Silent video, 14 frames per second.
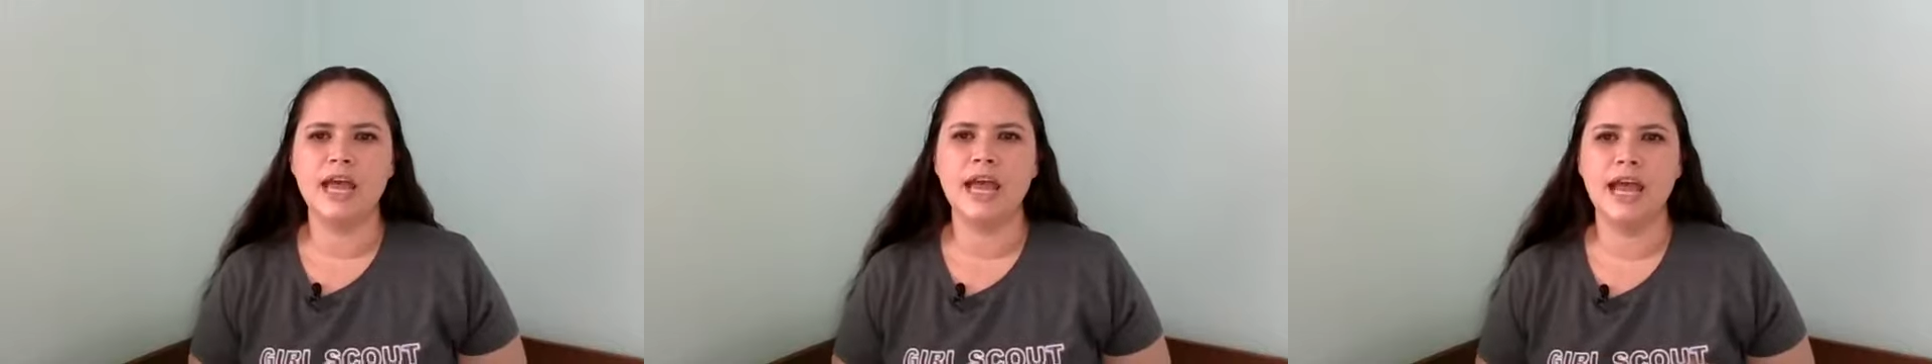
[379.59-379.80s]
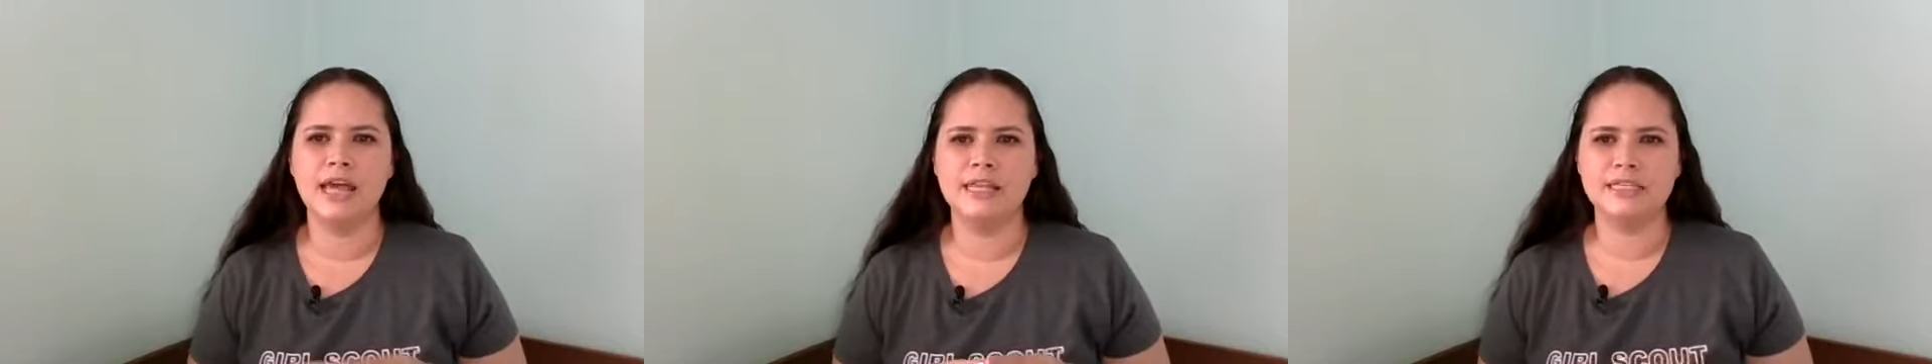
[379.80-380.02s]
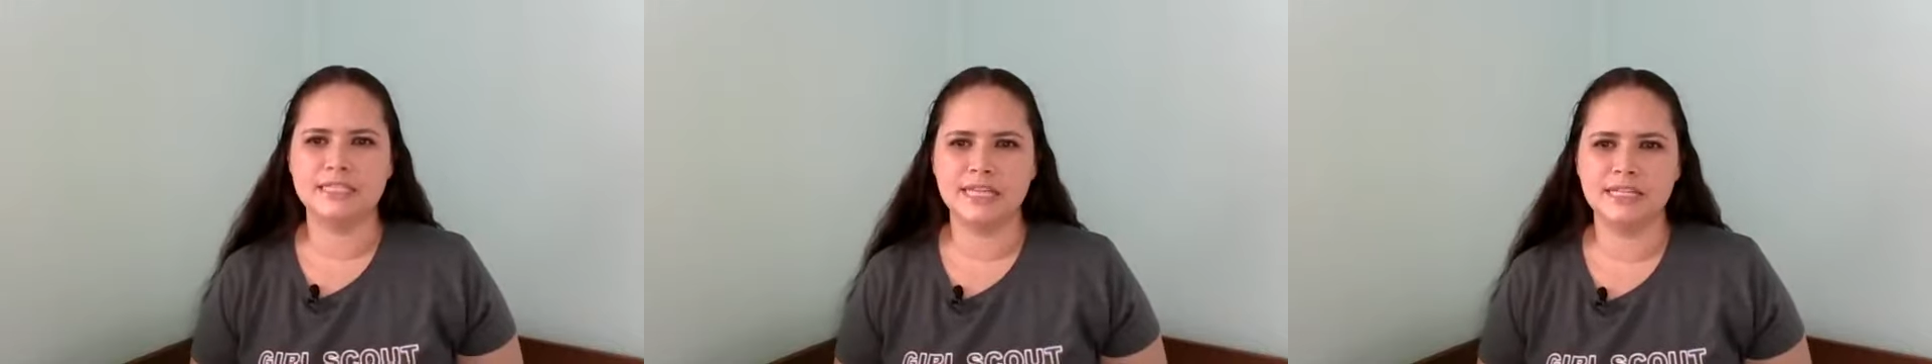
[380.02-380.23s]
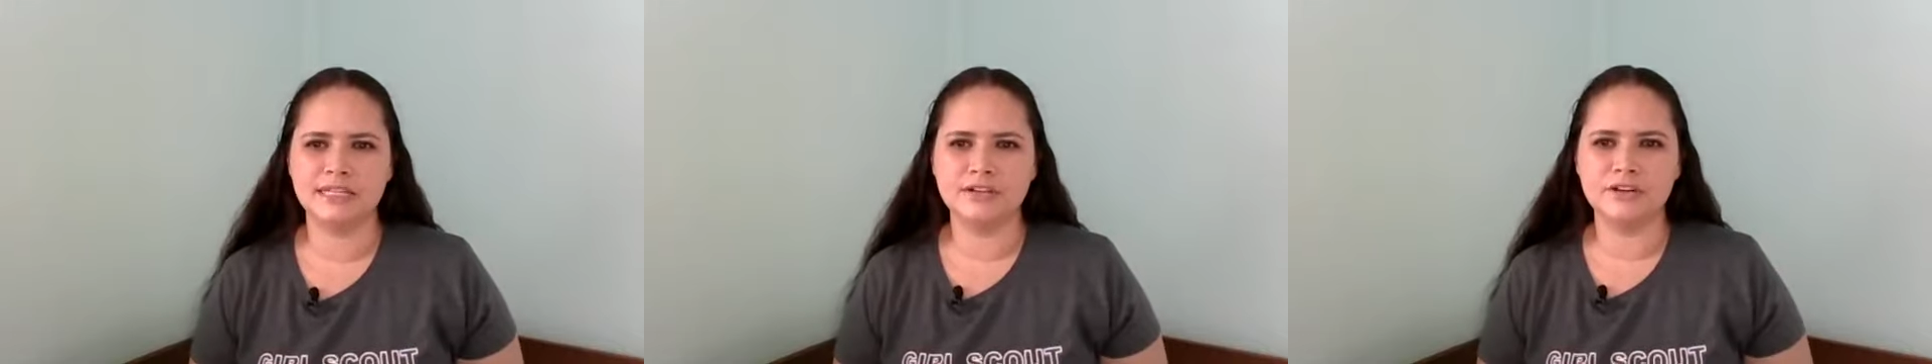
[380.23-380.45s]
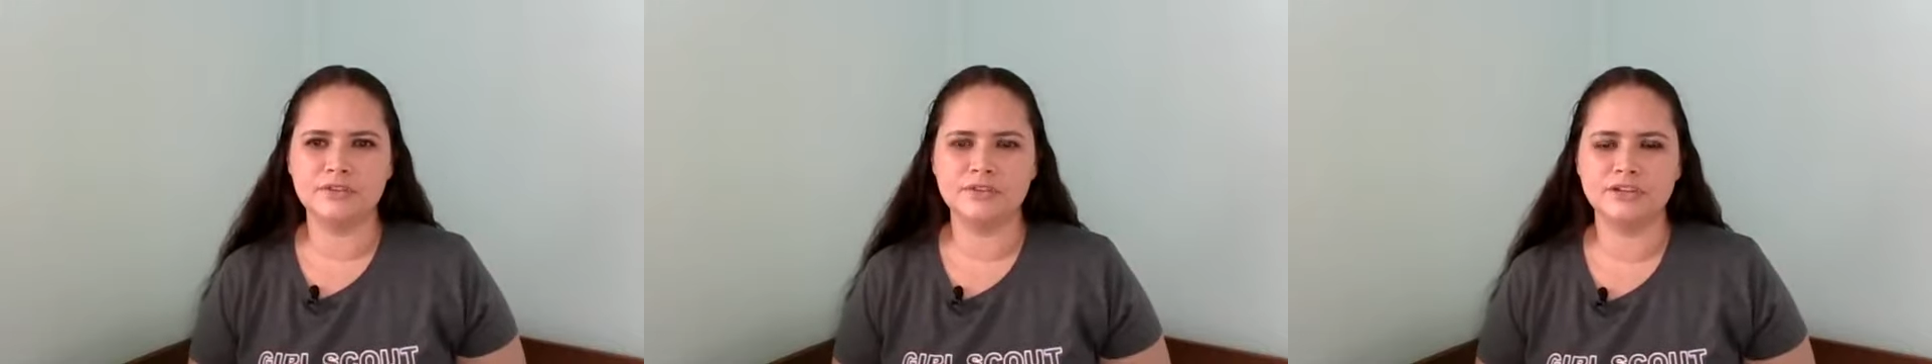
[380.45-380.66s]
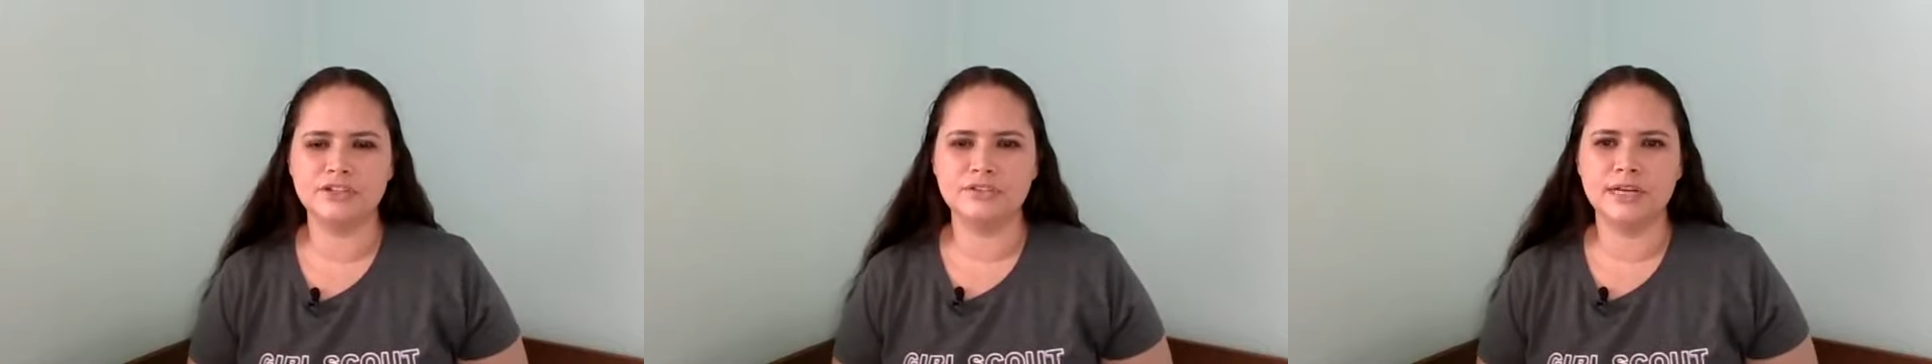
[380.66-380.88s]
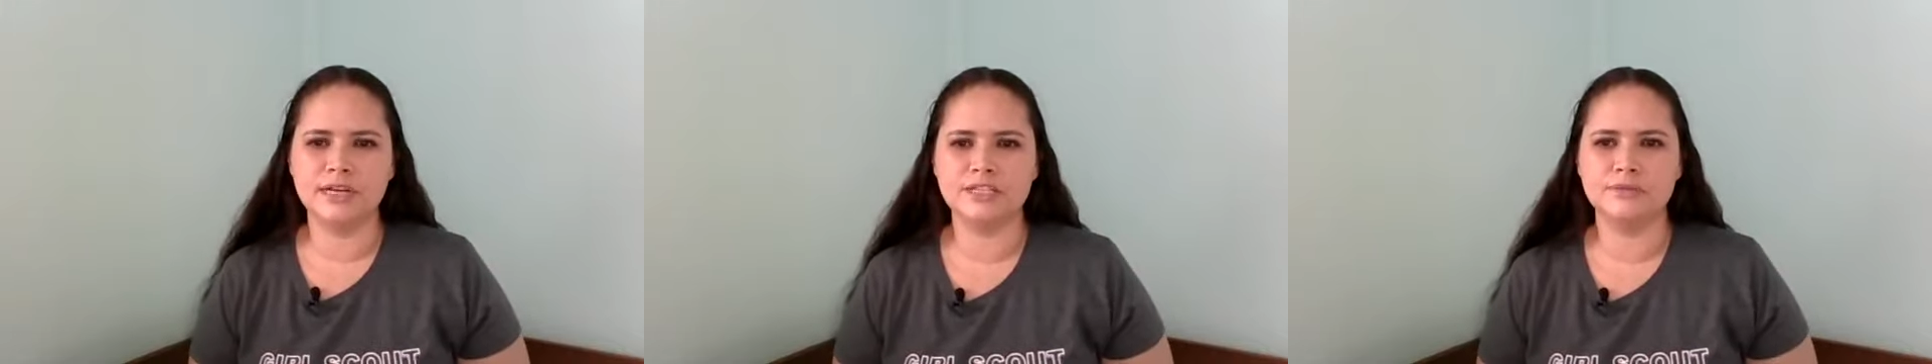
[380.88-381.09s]
and then send it over
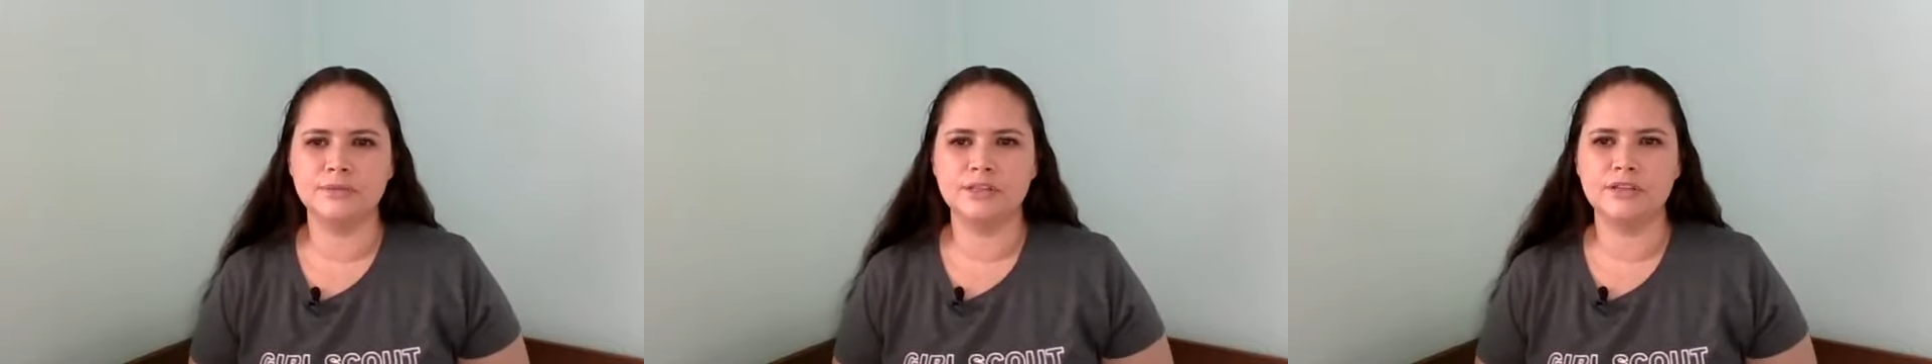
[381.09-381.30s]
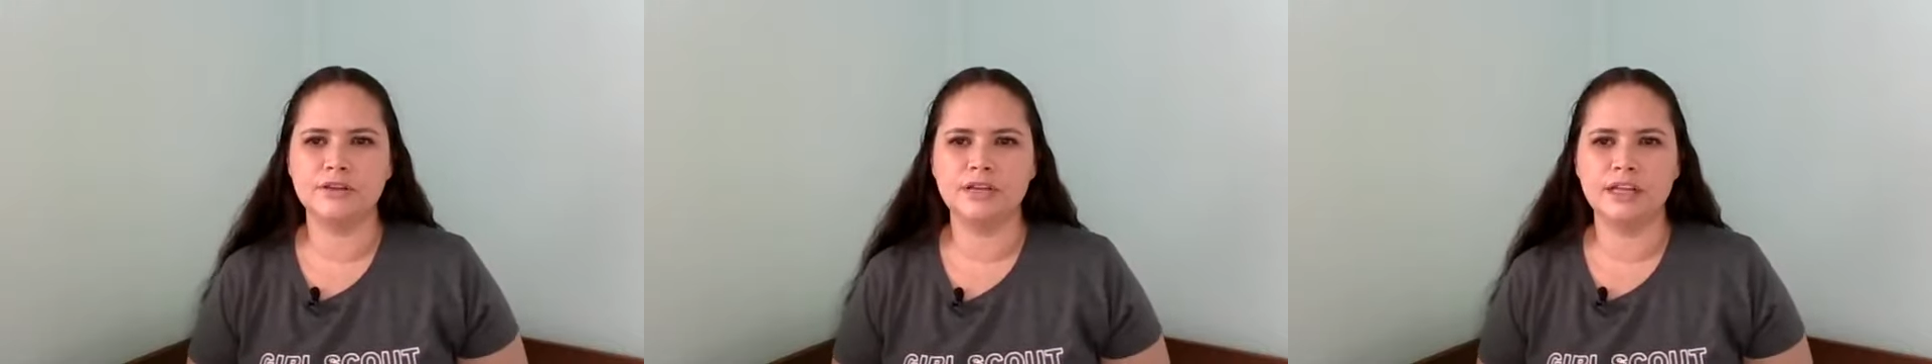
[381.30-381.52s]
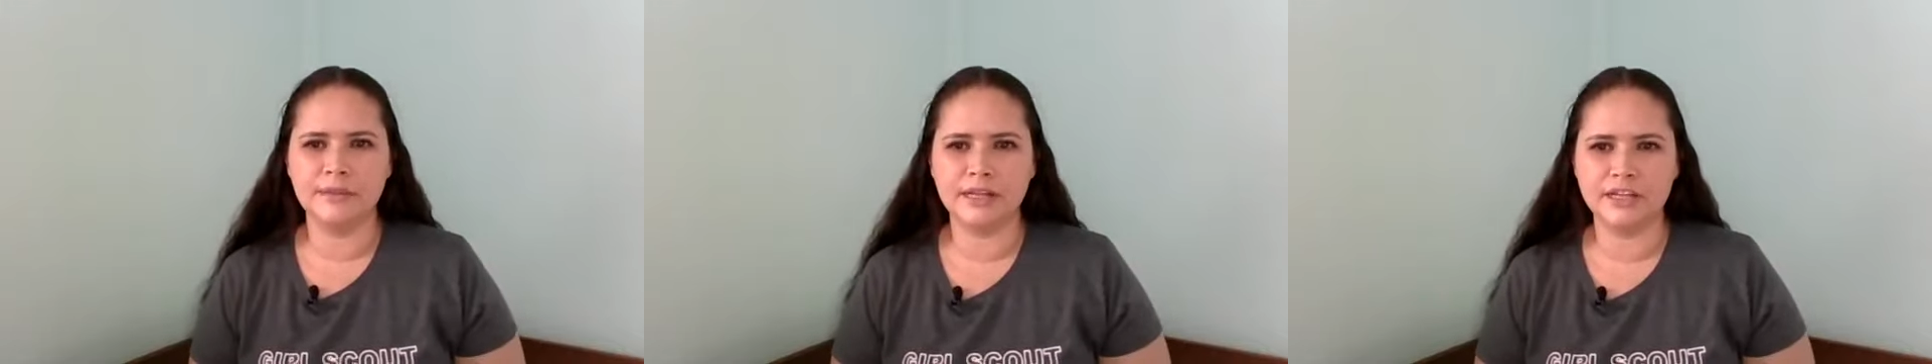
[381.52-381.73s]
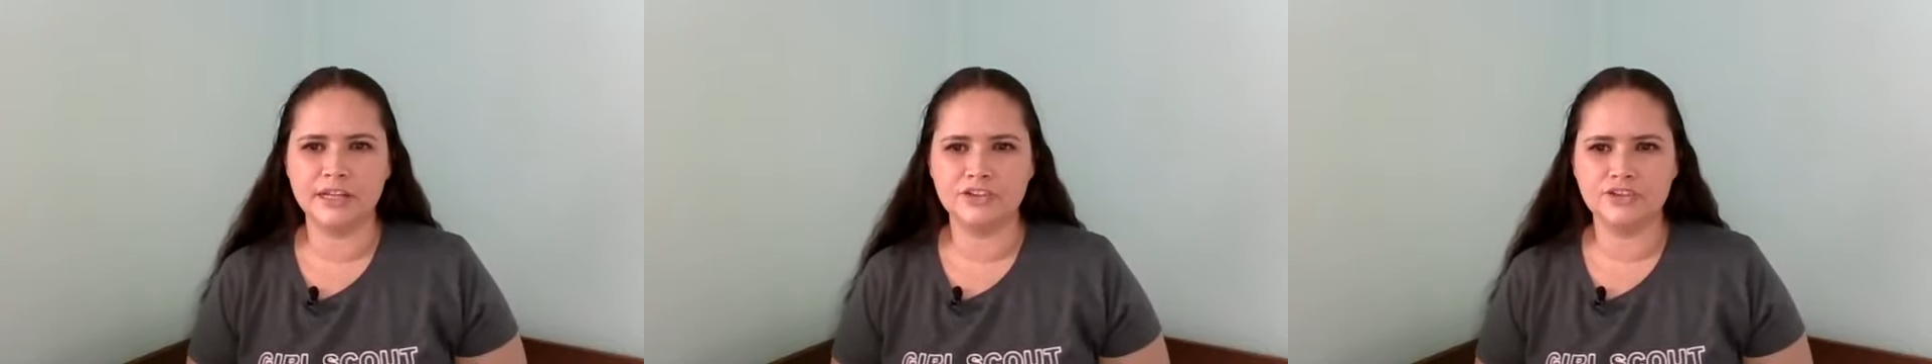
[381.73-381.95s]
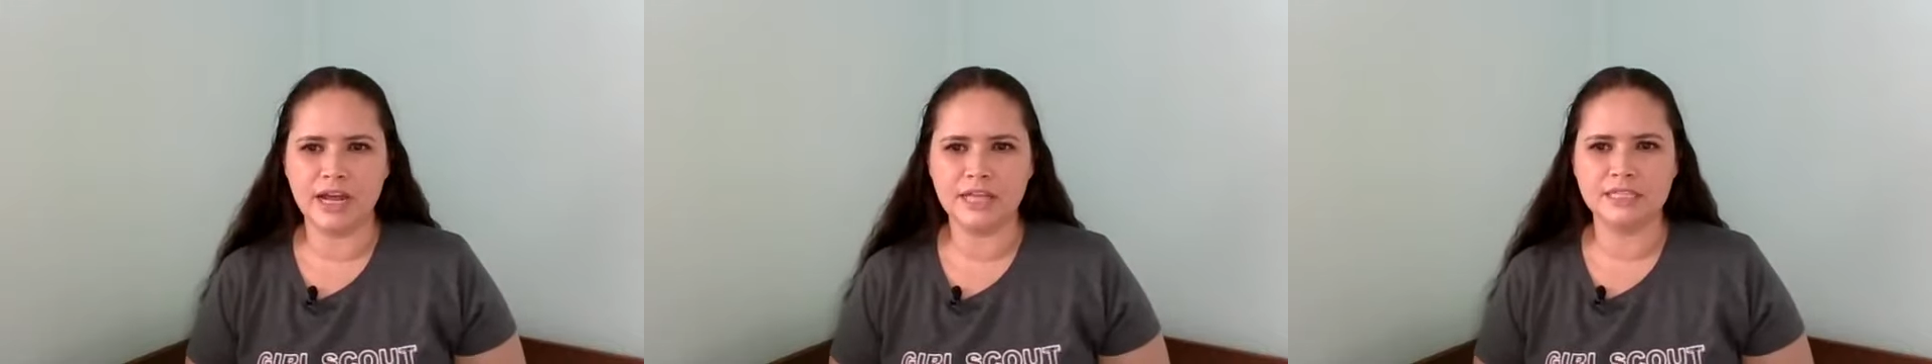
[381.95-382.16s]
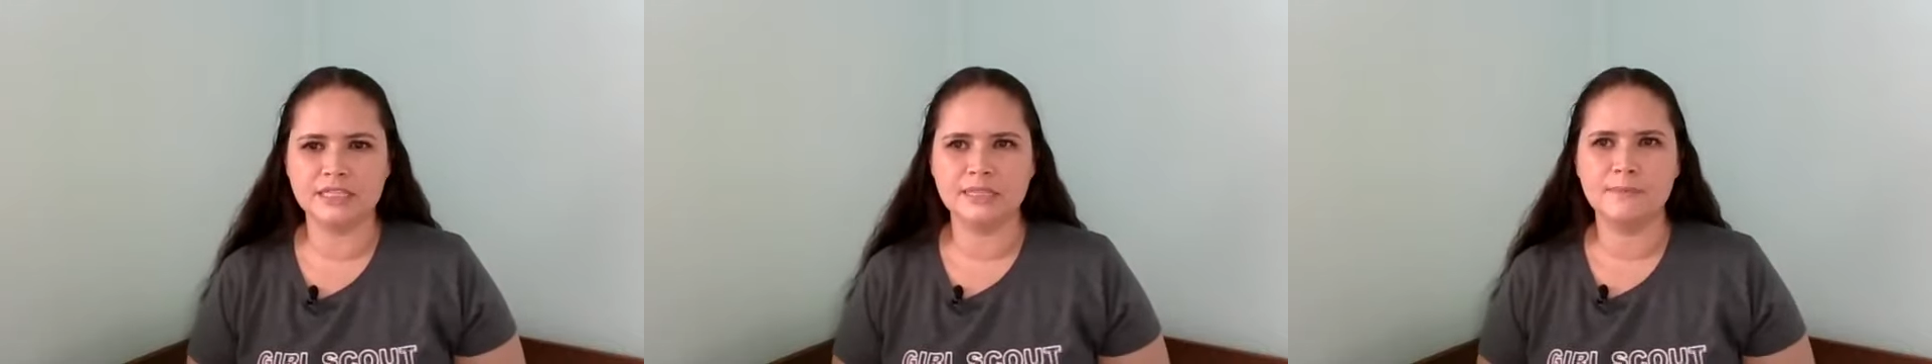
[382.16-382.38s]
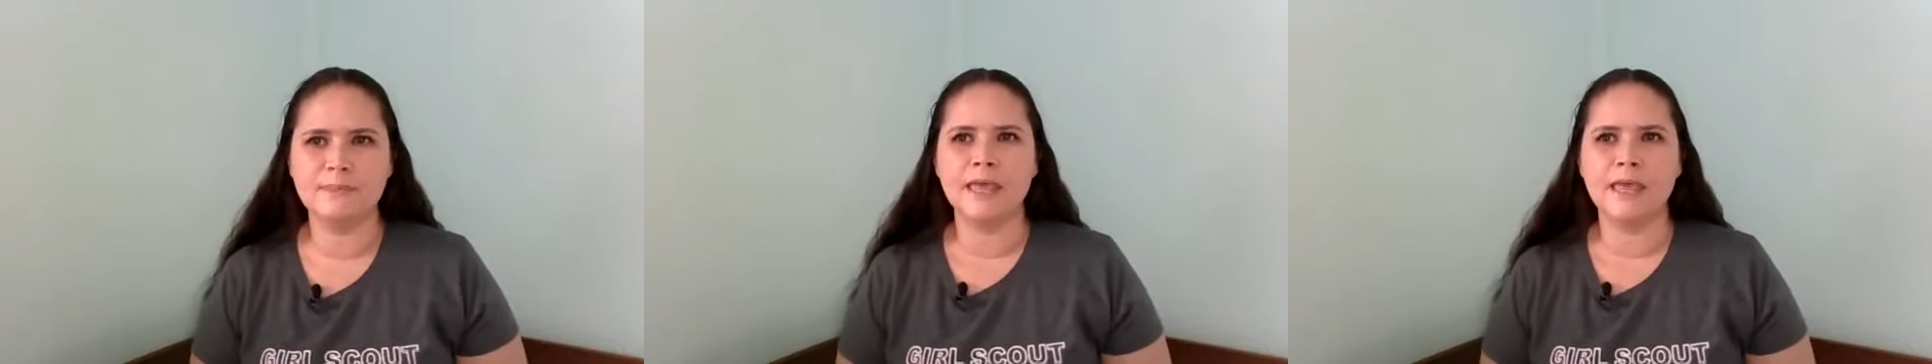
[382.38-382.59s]
to us with your email address.